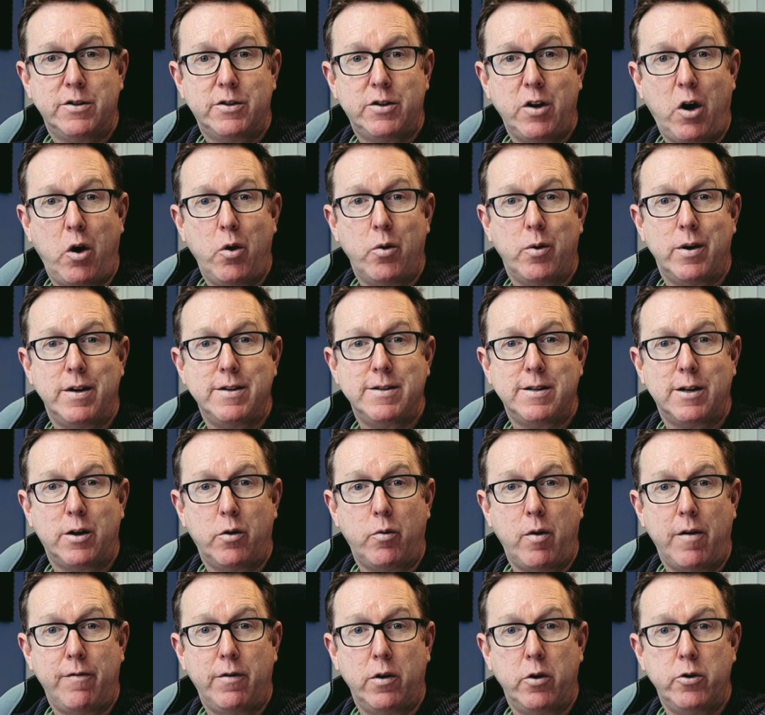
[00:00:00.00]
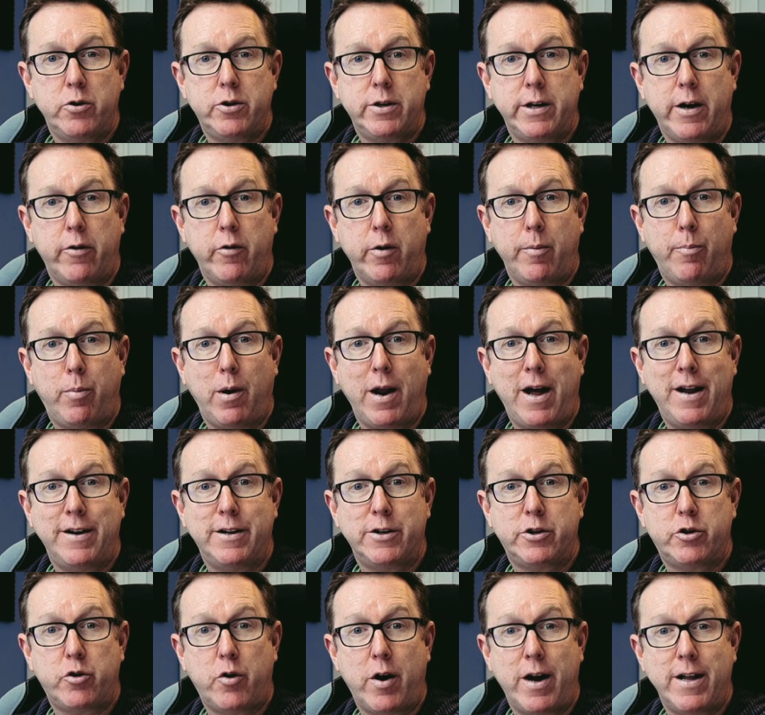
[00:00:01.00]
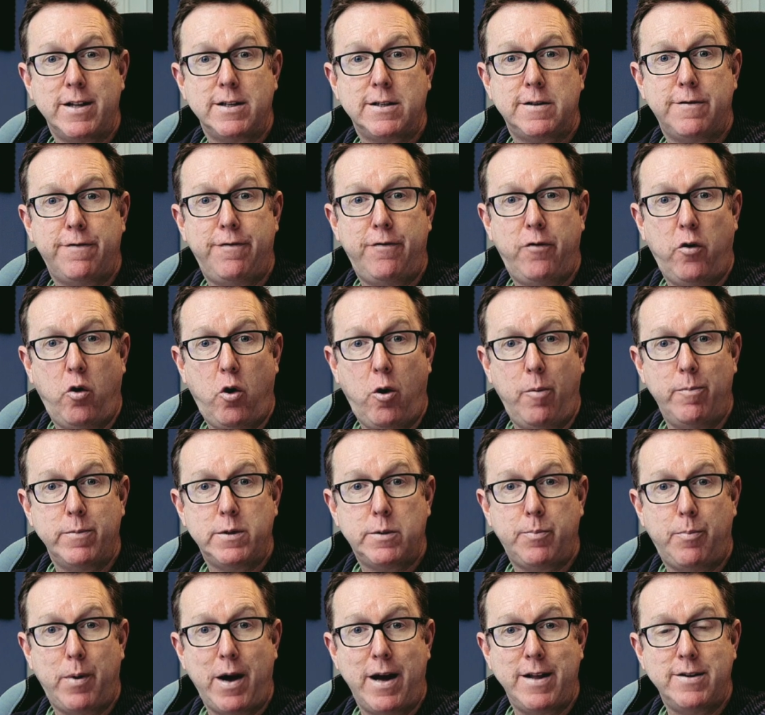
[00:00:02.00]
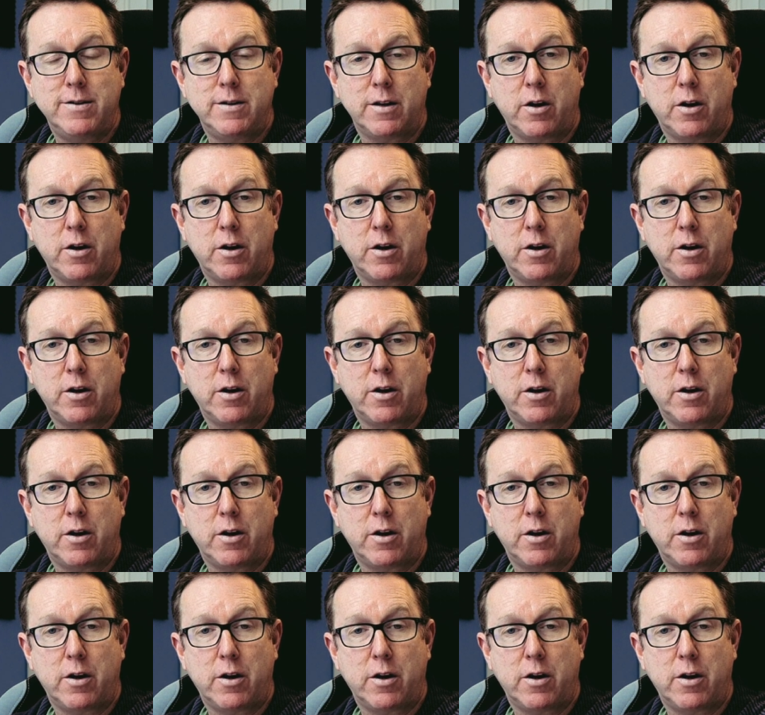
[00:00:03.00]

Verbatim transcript: So, is it a revolutionary plan to transform Spain's